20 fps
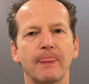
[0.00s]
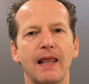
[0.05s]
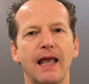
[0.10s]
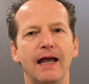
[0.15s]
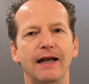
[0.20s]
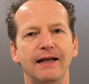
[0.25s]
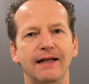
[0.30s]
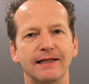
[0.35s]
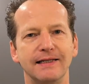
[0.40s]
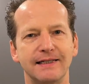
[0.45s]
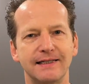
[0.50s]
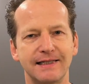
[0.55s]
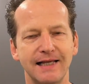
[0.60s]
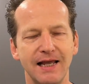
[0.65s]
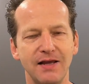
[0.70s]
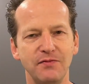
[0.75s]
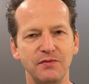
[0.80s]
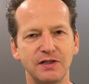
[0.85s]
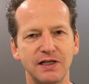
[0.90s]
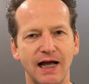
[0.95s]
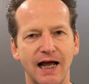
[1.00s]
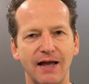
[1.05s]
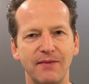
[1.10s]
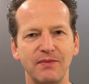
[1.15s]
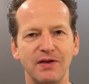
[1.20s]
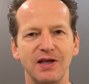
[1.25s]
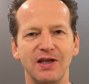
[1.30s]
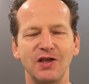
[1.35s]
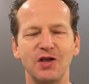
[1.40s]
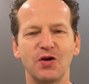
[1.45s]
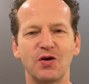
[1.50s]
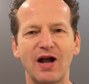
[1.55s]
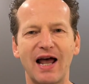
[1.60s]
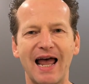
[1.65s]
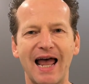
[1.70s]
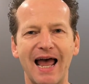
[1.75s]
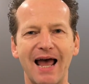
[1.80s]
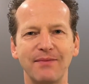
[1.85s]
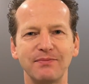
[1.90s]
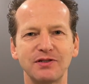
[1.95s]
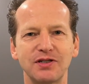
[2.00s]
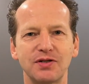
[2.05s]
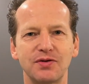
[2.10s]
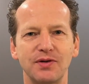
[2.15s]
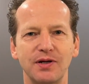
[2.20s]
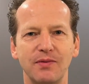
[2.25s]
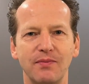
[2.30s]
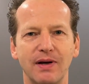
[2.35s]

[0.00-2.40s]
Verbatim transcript: at the same time, your hamstring